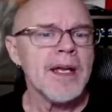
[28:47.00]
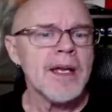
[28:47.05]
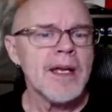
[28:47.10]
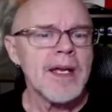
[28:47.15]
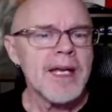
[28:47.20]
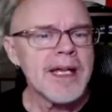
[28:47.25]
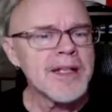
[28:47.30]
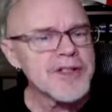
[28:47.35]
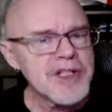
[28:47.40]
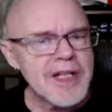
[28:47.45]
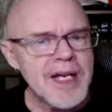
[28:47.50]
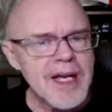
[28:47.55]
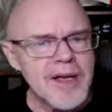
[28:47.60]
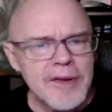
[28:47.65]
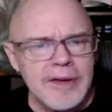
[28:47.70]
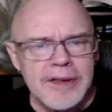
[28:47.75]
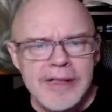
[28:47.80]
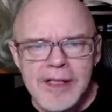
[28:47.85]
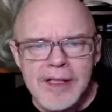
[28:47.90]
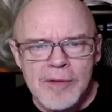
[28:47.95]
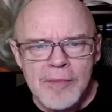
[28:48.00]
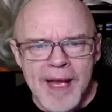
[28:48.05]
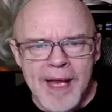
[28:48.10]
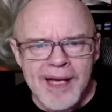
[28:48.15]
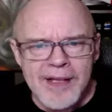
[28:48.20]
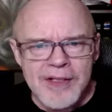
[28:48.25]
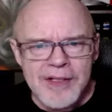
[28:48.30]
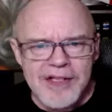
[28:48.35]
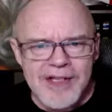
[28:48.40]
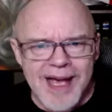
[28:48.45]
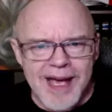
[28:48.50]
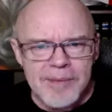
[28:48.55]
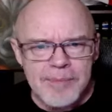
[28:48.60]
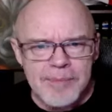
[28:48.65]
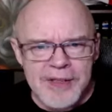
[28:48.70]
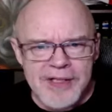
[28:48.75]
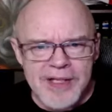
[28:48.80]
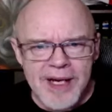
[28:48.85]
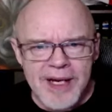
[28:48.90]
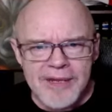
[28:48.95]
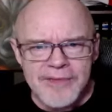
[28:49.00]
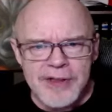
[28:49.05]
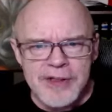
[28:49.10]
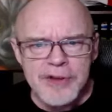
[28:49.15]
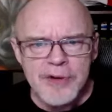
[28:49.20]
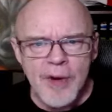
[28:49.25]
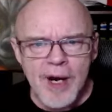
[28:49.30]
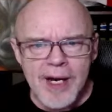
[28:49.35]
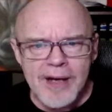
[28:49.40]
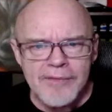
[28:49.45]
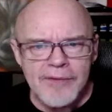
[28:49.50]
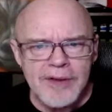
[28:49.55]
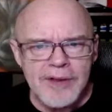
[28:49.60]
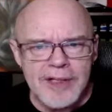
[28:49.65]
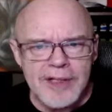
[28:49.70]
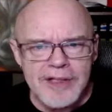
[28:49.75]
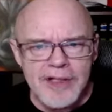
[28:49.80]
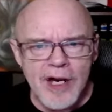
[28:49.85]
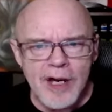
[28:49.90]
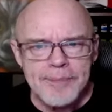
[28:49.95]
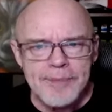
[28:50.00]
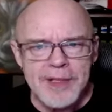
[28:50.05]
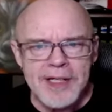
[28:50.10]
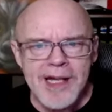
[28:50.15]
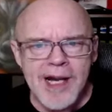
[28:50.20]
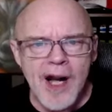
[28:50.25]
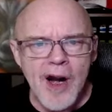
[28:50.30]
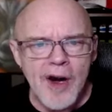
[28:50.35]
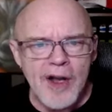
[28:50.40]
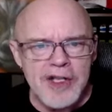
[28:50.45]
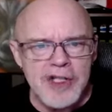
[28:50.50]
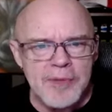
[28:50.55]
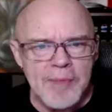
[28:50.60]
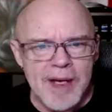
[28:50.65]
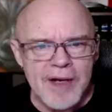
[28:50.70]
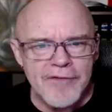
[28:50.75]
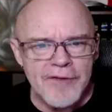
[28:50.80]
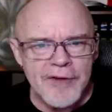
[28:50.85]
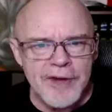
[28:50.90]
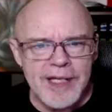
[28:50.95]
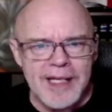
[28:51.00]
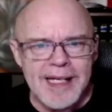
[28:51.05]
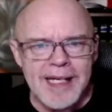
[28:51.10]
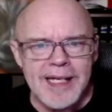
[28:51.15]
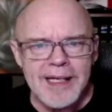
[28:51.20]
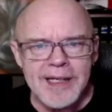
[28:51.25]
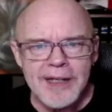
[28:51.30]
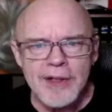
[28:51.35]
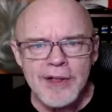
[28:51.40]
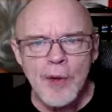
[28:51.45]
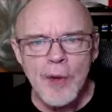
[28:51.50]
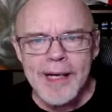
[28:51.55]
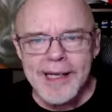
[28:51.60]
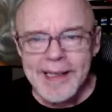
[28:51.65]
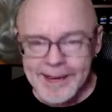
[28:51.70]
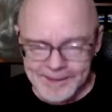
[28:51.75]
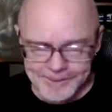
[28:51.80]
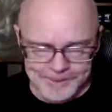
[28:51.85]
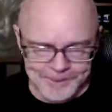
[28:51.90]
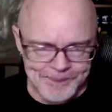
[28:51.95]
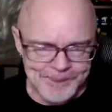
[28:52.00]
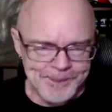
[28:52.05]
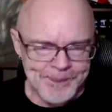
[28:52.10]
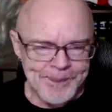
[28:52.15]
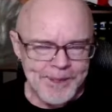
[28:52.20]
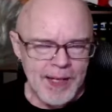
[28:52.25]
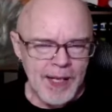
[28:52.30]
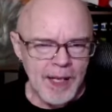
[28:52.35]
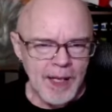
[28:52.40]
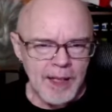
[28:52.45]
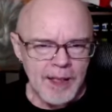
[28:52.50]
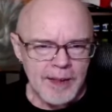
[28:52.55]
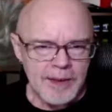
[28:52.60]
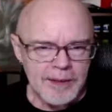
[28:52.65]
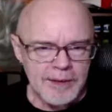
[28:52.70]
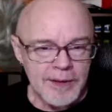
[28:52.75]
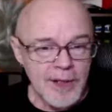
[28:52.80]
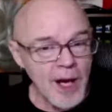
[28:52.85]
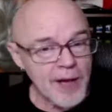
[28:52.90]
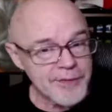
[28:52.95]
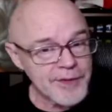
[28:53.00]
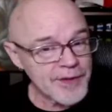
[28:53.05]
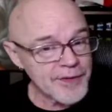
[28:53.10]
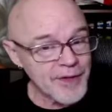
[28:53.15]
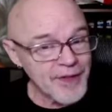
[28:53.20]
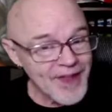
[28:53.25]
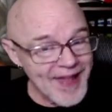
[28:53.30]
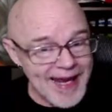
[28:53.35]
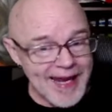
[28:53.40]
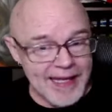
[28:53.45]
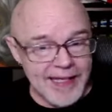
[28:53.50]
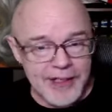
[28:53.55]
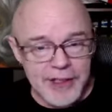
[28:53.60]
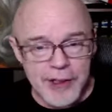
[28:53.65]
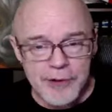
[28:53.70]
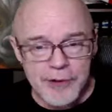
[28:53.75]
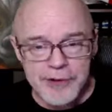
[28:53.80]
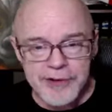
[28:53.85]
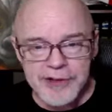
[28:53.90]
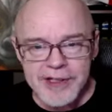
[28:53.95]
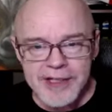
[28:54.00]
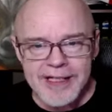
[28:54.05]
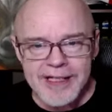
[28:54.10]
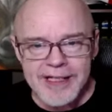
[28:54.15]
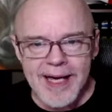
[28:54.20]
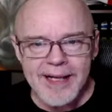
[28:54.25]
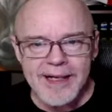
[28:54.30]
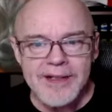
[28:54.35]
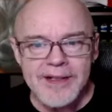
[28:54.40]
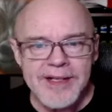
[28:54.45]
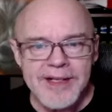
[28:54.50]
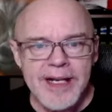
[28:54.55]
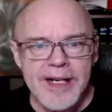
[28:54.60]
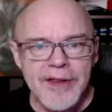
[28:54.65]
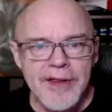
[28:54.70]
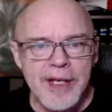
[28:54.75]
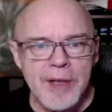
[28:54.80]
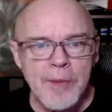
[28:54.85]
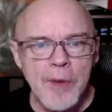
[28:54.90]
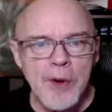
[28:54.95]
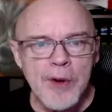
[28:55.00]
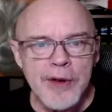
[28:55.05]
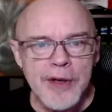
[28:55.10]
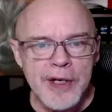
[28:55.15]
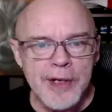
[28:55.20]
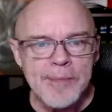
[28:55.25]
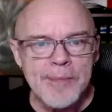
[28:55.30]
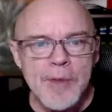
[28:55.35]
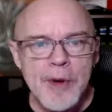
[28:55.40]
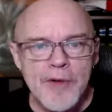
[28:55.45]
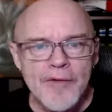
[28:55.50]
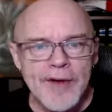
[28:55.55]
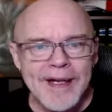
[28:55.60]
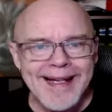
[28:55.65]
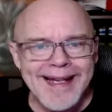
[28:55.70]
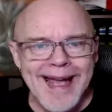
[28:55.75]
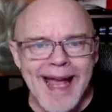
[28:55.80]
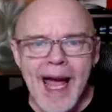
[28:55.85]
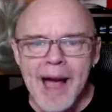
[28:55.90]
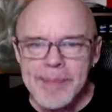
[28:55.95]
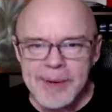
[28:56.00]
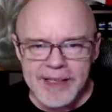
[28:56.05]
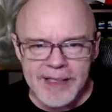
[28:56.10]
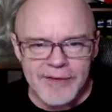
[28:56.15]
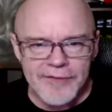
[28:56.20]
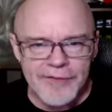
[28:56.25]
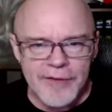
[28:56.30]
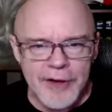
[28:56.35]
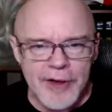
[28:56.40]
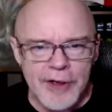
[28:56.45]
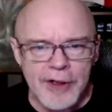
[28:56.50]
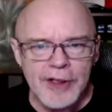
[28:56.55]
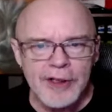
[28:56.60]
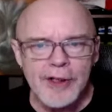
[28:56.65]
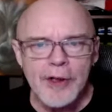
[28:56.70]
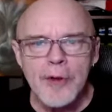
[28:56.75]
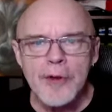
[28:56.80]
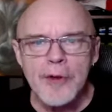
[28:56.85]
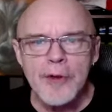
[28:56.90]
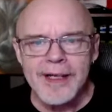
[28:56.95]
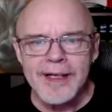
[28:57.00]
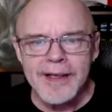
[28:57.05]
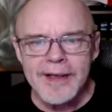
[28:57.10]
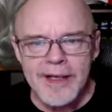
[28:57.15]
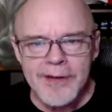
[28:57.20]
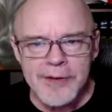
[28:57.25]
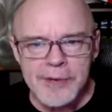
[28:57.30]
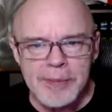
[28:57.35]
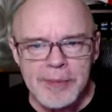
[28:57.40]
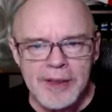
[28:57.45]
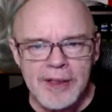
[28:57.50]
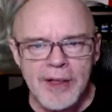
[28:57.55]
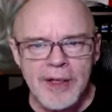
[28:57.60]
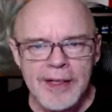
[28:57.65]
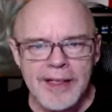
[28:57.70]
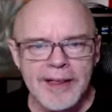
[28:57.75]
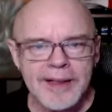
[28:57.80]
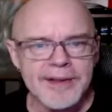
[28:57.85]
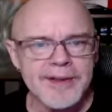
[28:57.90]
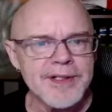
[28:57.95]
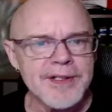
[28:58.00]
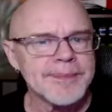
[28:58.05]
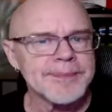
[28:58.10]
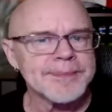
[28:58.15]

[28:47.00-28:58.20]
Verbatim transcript: Instead, the little man sat beside the driver atop the carriage meant for the king and queen. Not that they had used it yet as anything more than a moving cabinet for their clothing and other belongings.